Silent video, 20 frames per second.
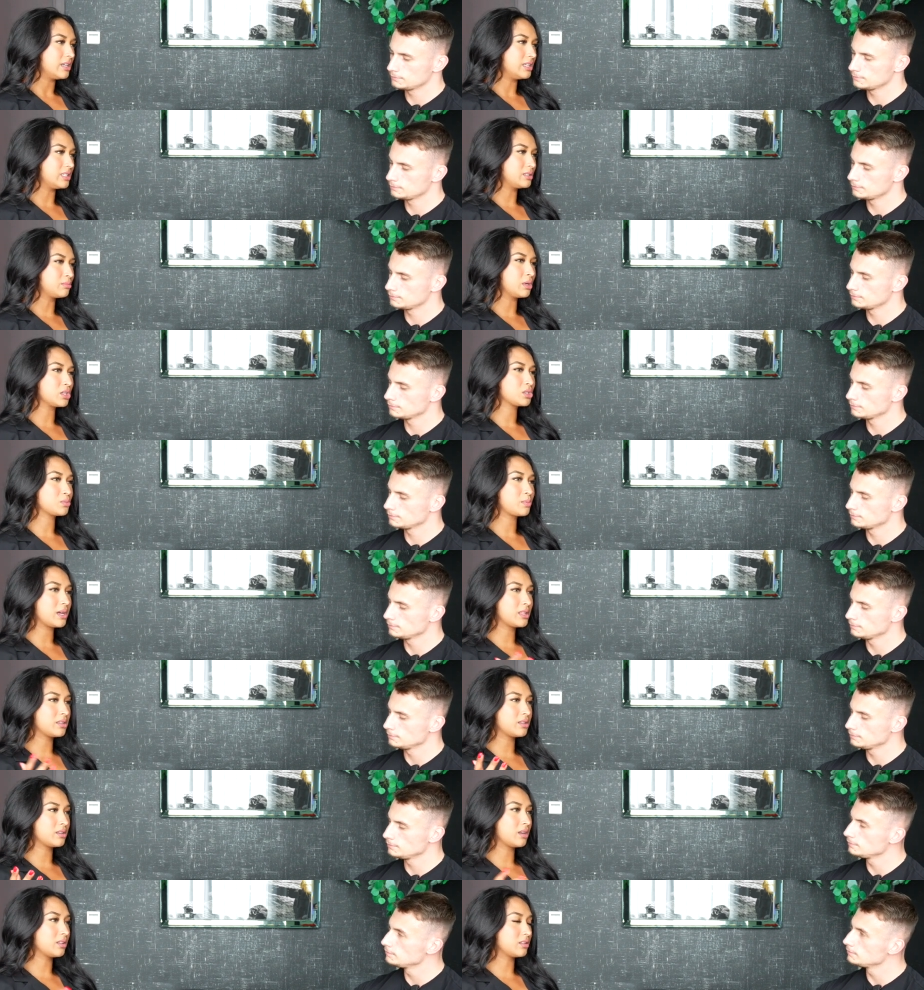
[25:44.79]
Speaker 1: It's much better
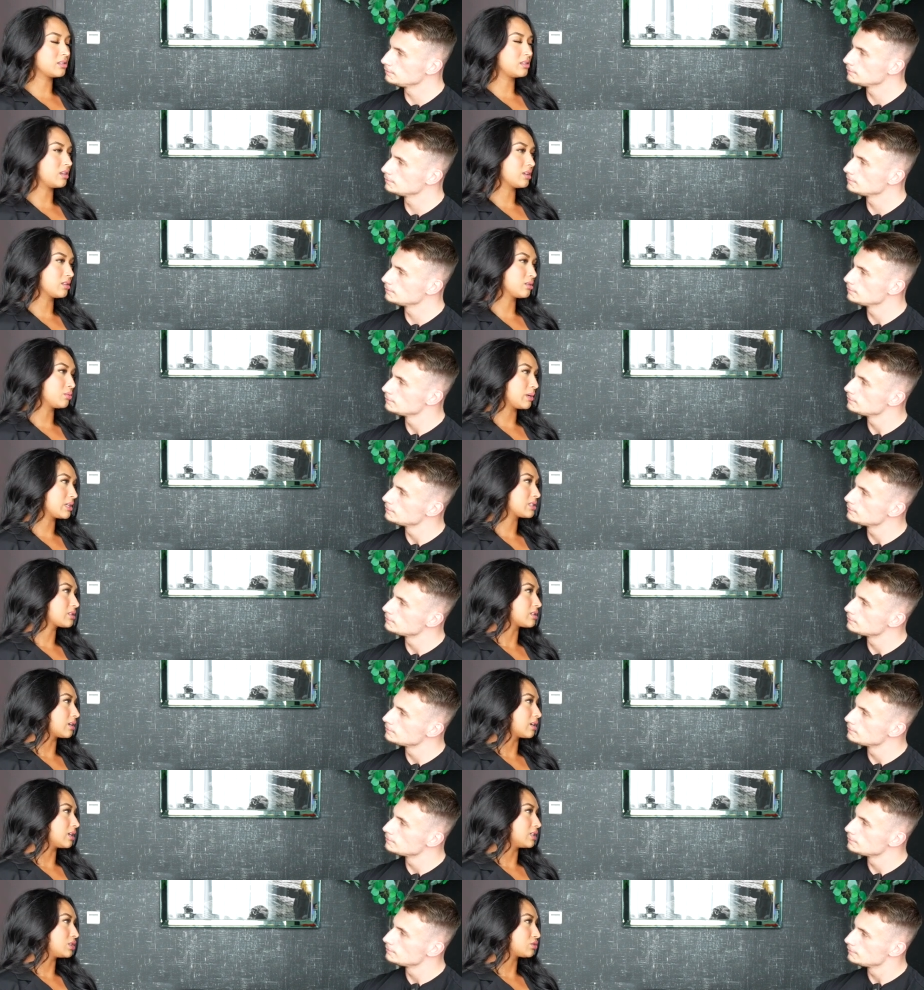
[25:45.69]
than the other
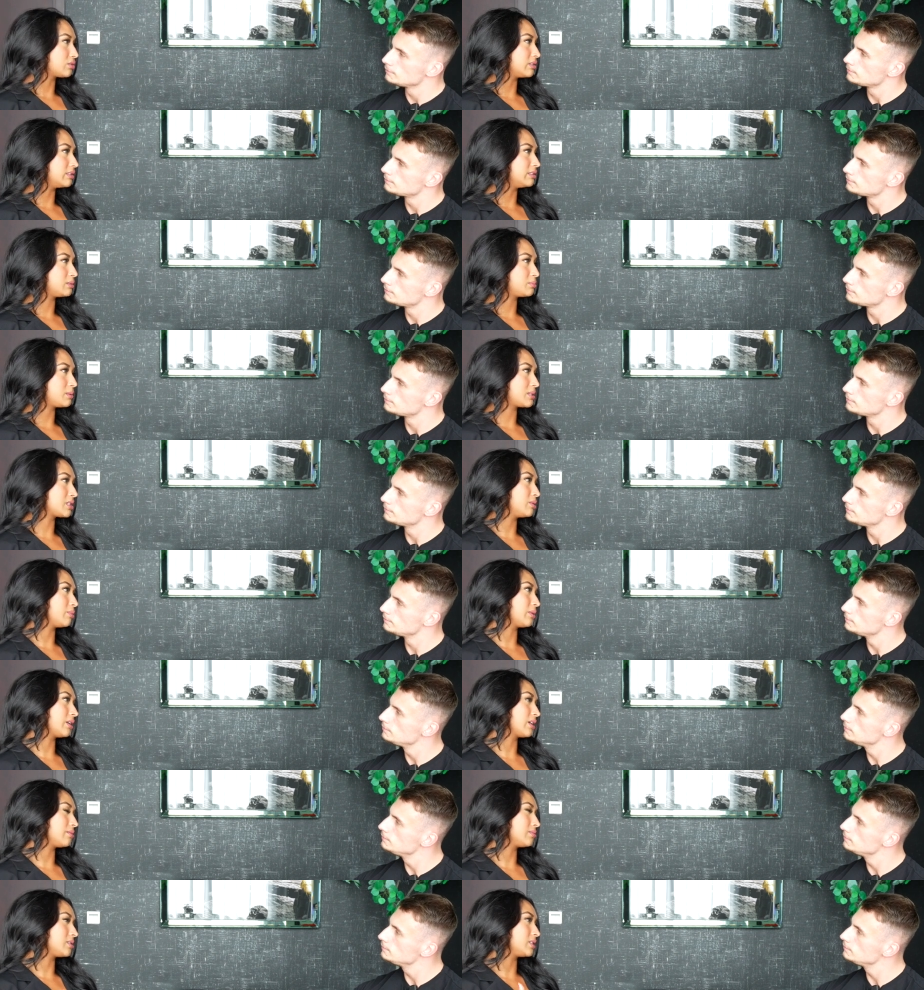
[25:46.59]
Western countries, especially
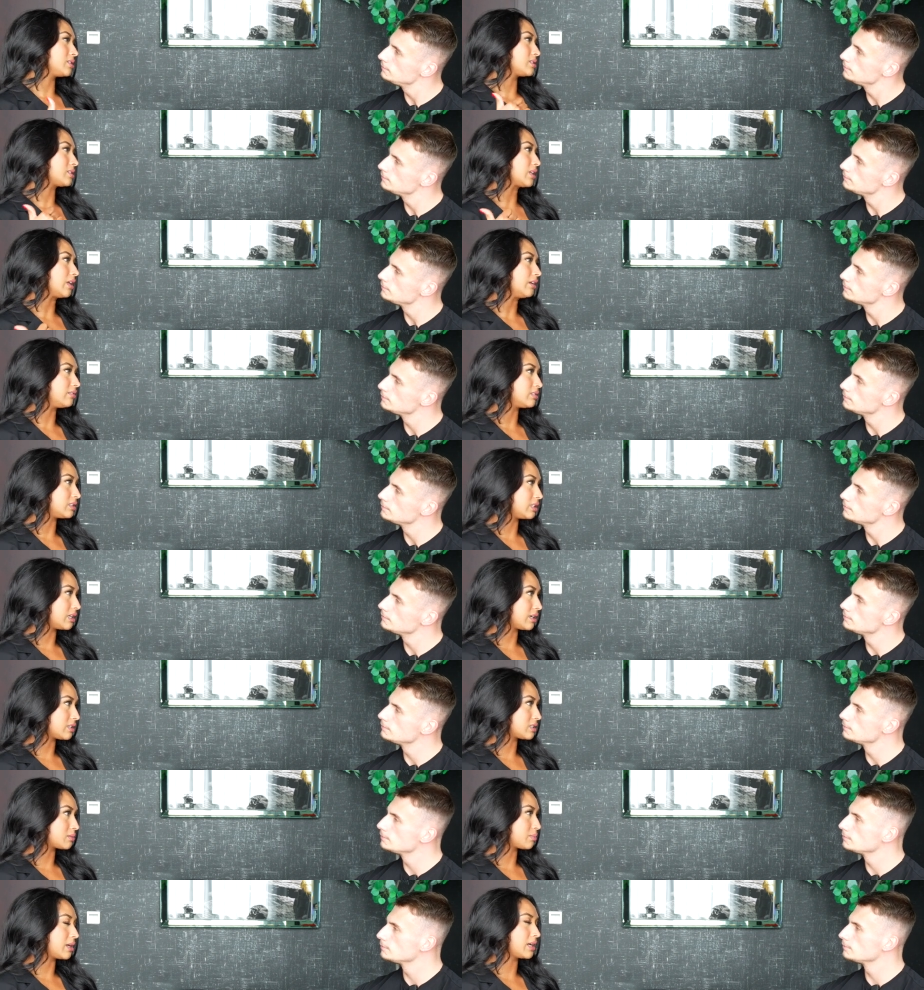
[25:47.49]
when it comes to the safety
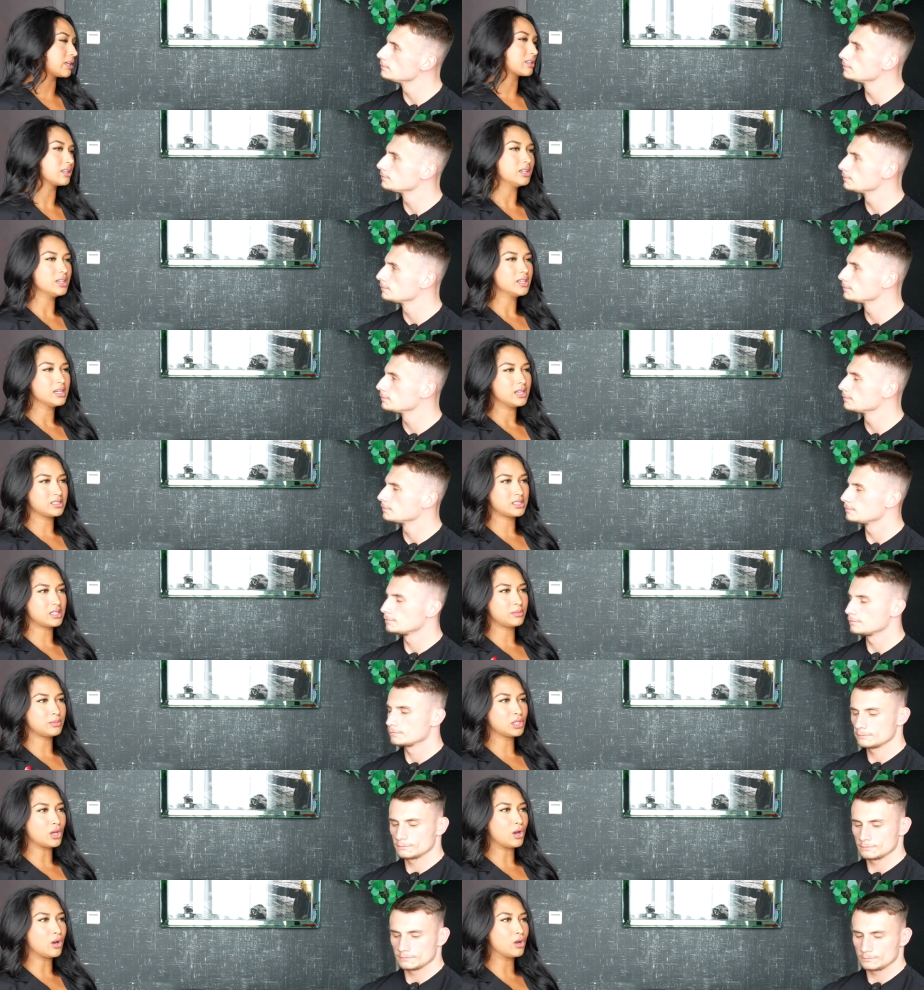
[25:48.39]
aspect. And
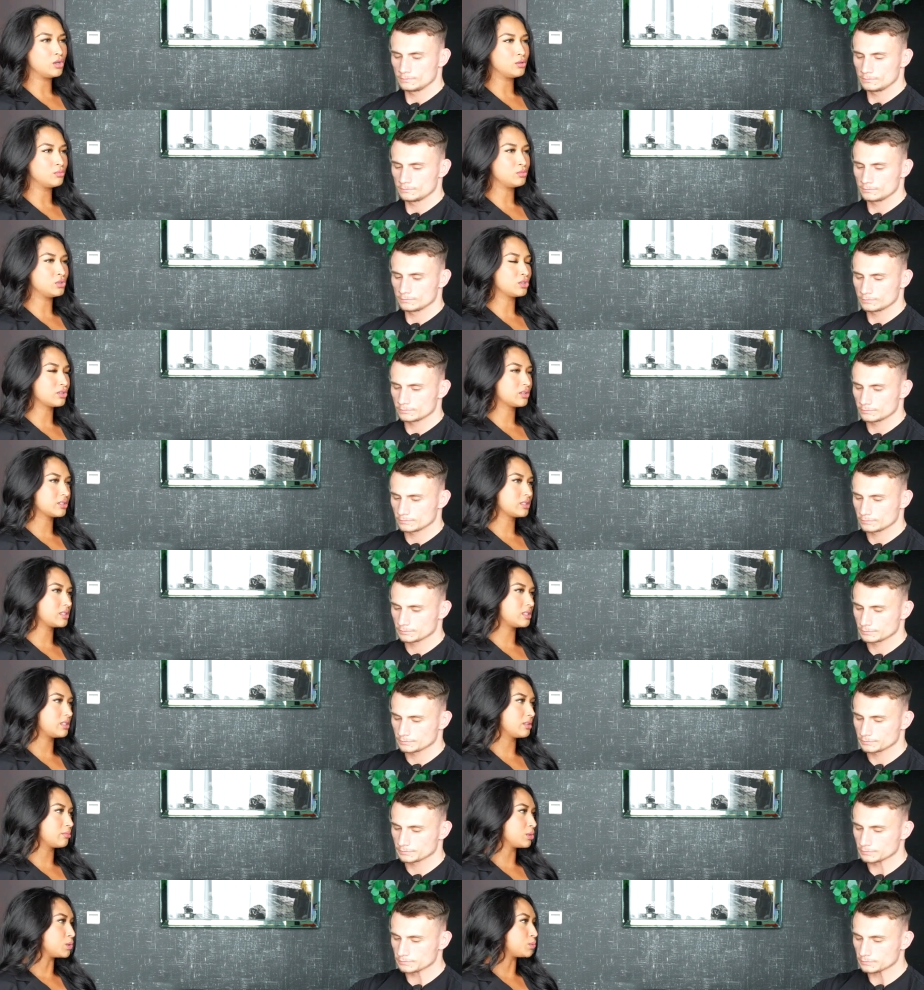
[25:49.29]
some of the homes, you're going to
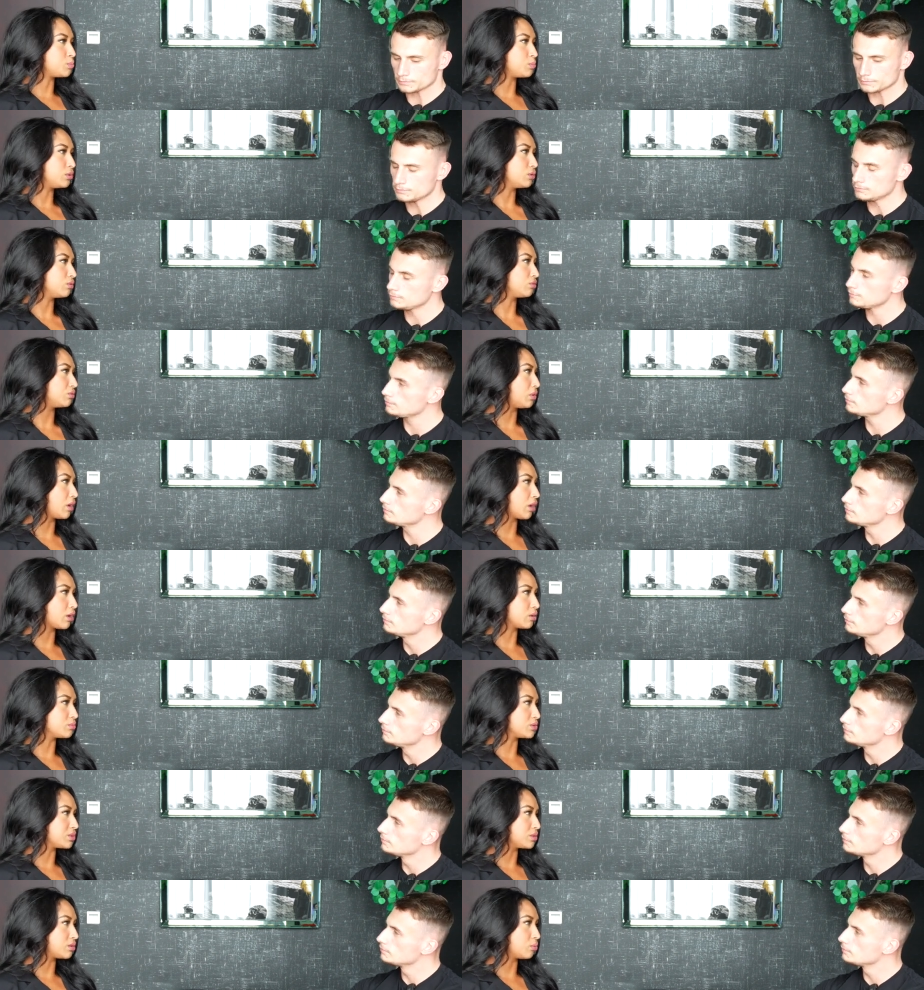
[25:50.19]
see the most beautiful
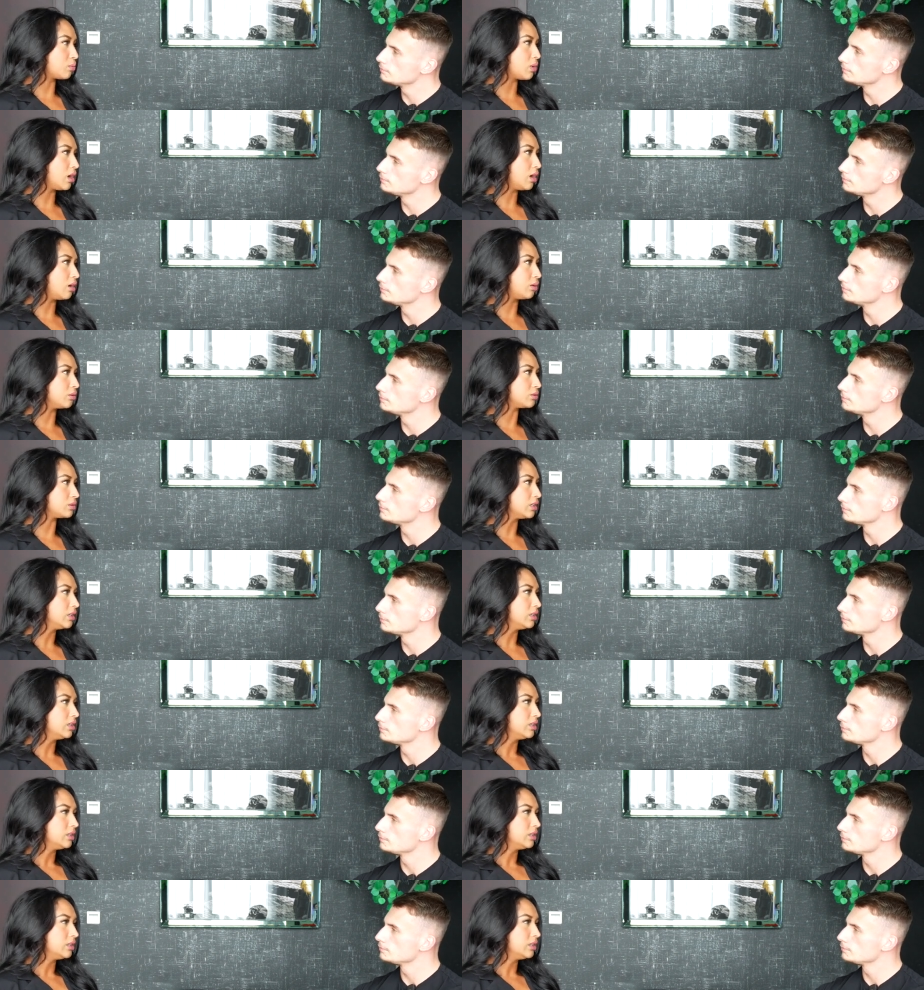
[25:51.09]
homes in the world.